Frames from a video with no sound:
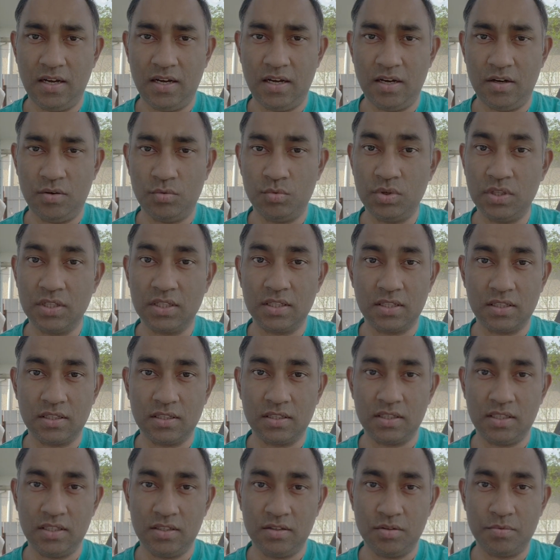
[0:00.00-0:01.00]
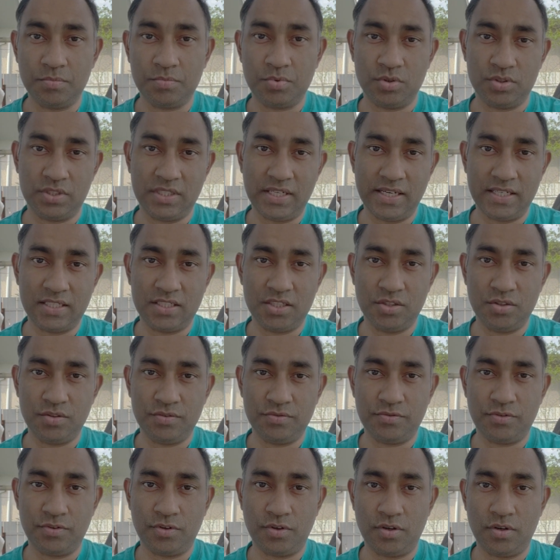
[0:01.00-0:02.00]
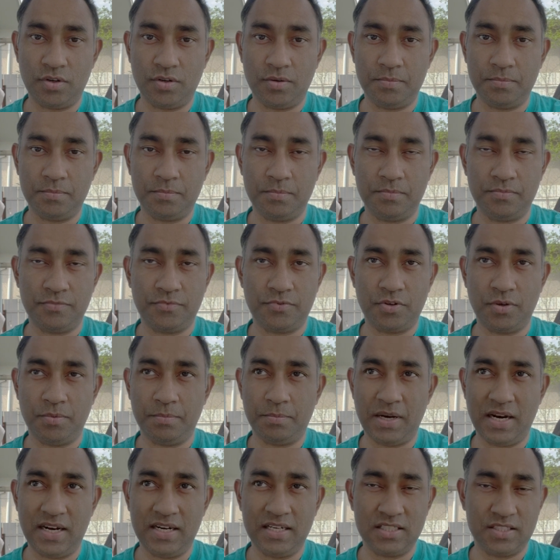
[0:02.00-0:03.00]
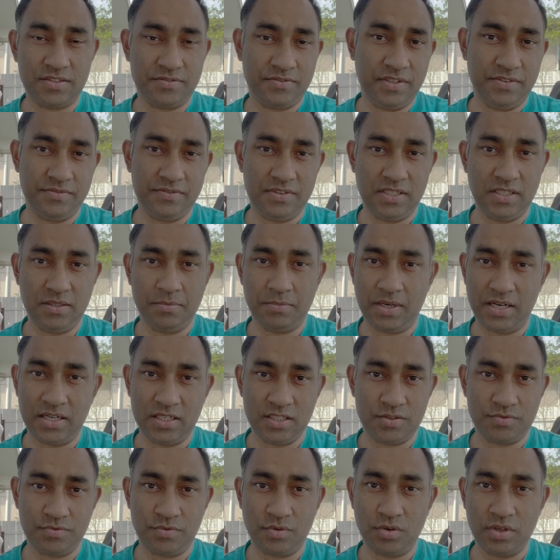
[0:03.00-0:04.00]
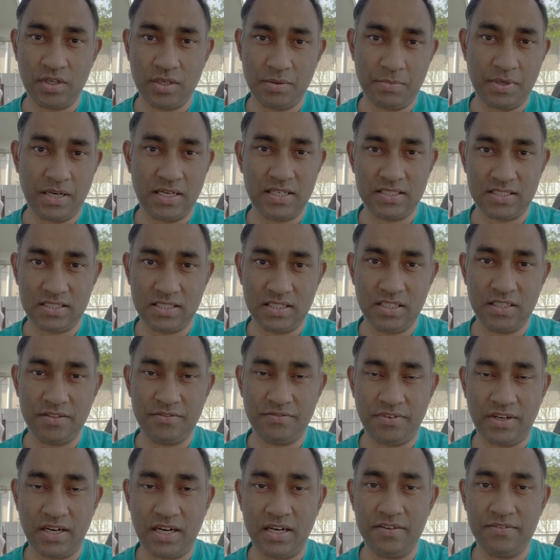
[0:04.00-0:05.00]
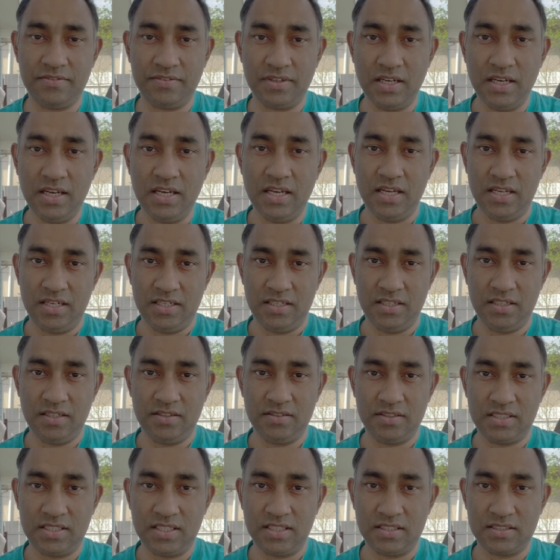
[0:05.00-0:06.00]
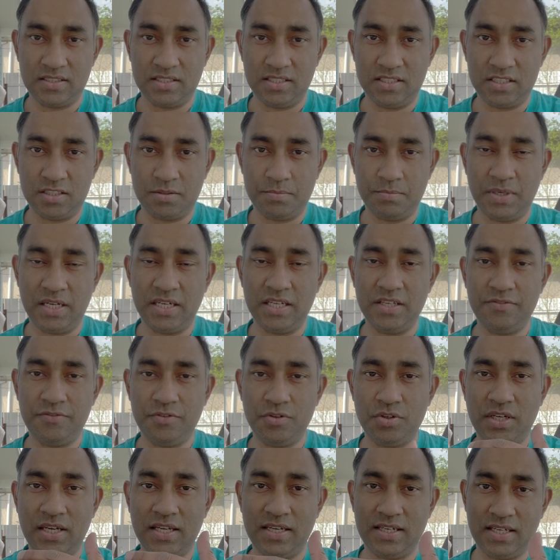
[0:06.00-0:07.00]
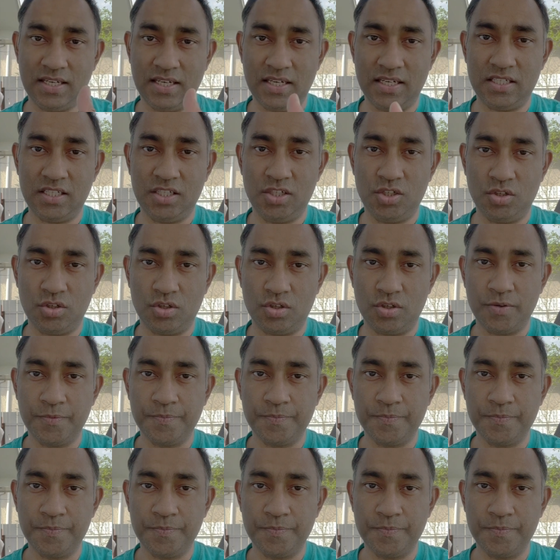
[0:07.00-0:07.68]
will protect you from minus 50, minus 40, minus 35 degrees Celsius. But if you can get your